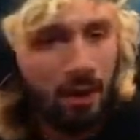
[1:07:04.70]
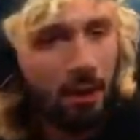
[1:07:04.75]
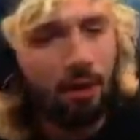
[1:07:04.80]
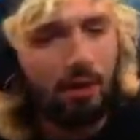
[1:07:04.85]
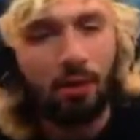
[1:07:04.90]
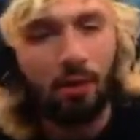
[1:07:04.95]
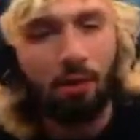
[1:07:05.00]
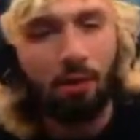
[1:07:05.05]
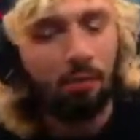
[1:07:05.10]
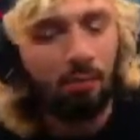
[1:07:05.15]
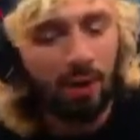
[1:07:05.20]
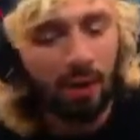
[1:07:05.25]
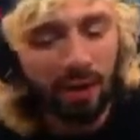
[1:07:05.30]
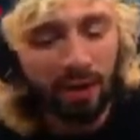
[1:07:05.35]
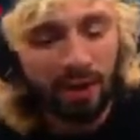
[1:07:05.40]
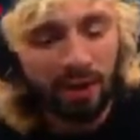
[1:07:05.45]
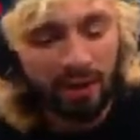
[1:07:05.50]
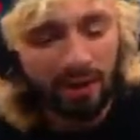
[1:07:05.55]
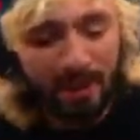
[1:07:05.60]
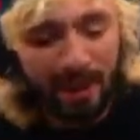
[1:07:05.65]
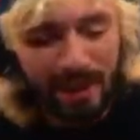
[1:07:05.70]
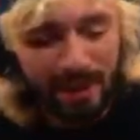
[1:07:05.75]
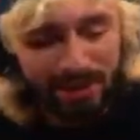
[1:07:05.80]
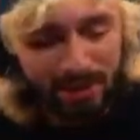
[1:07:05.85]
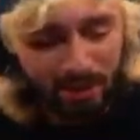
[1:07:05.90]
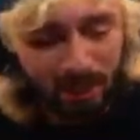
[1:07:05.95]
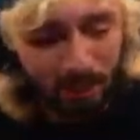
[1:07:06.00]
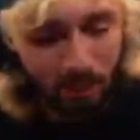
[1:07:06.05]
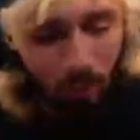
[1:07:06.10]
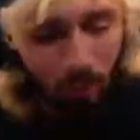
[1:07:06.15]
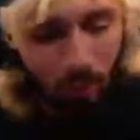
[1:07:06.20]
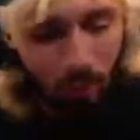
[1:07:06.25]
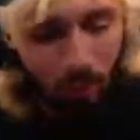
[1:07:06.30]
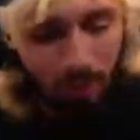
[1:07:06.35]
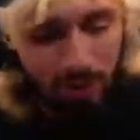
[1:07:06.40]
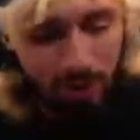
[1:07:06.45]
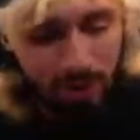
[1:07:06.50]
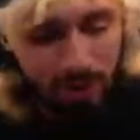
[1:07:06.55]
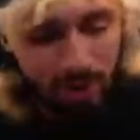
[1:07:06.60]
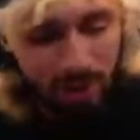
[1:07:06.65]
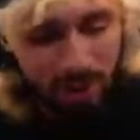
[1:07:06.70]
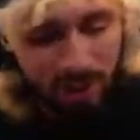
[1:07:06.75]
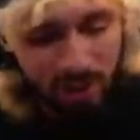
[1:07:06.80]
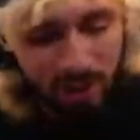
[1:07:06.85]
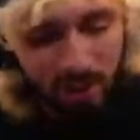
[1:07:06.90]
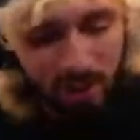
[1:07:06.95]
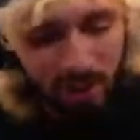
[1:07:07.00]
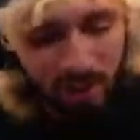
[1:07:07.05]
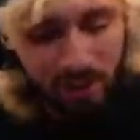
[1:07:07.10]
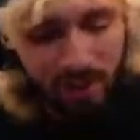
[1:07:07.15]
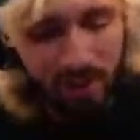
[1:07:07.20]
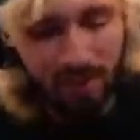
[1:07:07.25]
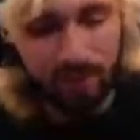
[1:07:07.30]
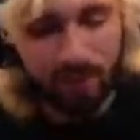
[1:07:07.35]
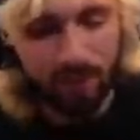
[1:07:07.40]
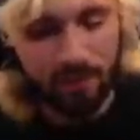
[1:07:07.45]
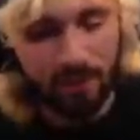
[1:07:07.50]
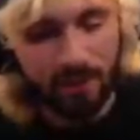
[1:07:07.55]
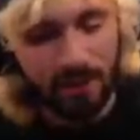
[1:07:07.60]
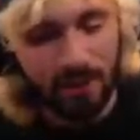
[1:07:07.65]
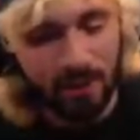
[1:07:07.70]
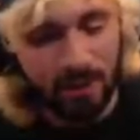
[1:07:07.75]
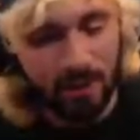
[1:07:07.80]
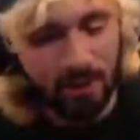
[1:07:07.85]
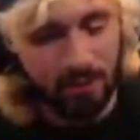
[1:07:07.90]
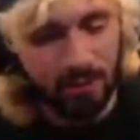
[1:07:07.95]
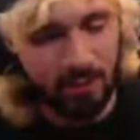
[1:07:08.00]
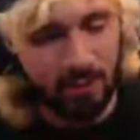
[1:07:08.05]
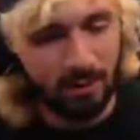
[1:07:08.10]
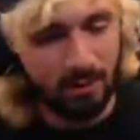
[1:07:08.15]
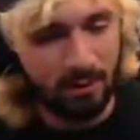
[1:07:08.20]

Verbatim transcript: Oh my, he has the worst shiny ever, man.